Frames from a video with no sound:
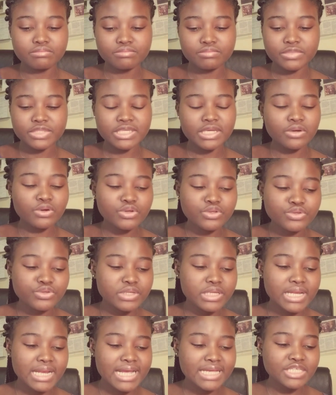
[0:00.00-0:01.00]
second to
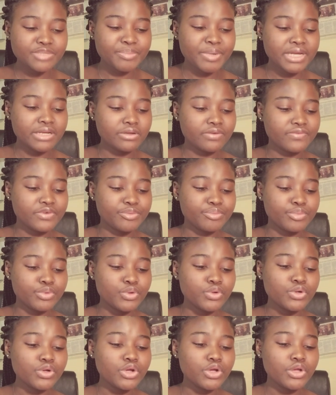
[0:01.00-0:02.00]
the last part of the
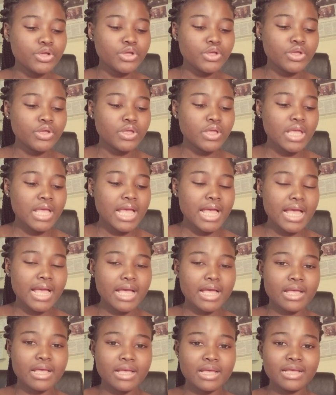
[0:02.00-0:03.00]
book.
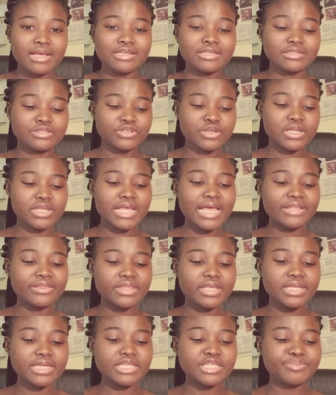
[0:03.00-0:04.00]
Actually, I
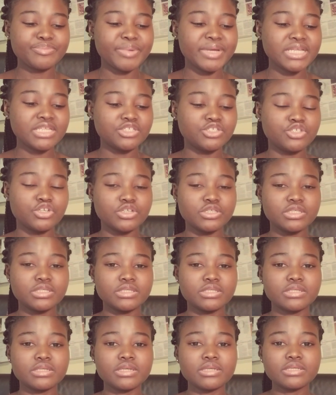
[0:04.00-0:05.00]
think this part is
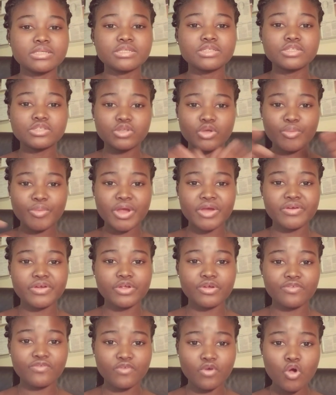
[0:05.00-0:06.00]
just summary
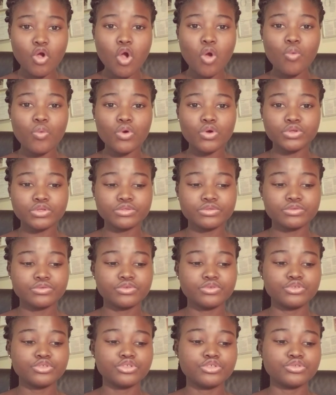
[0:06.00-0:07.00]
of all what
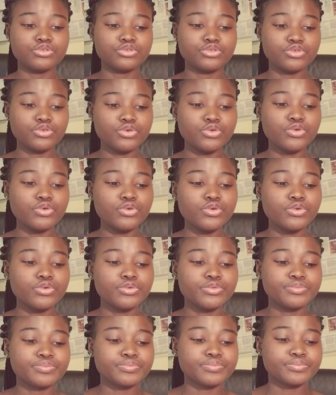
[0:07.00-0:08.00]
you should do
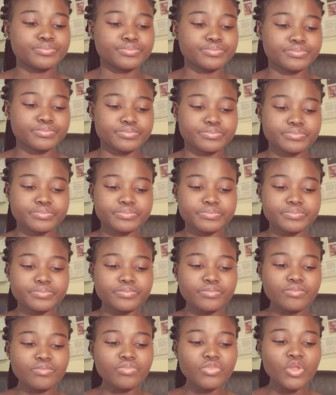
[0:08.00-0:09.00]

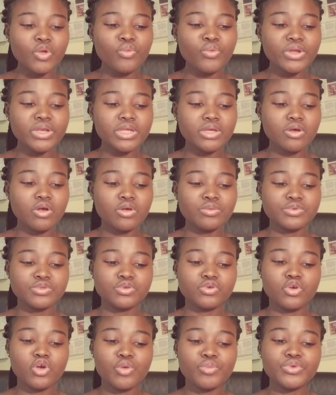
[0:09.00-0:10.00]
when it comes to
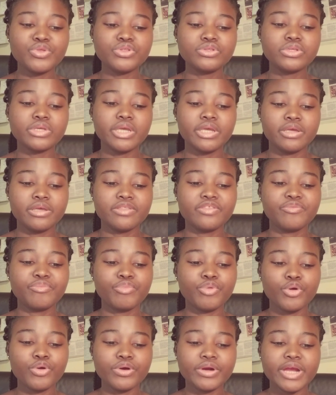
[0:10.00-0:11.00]
community health
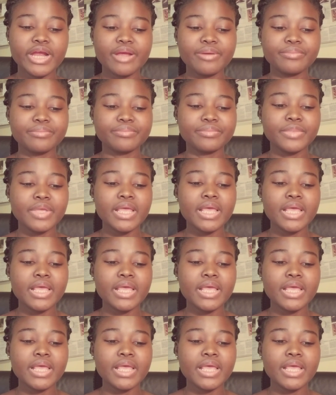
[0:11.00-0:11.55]
program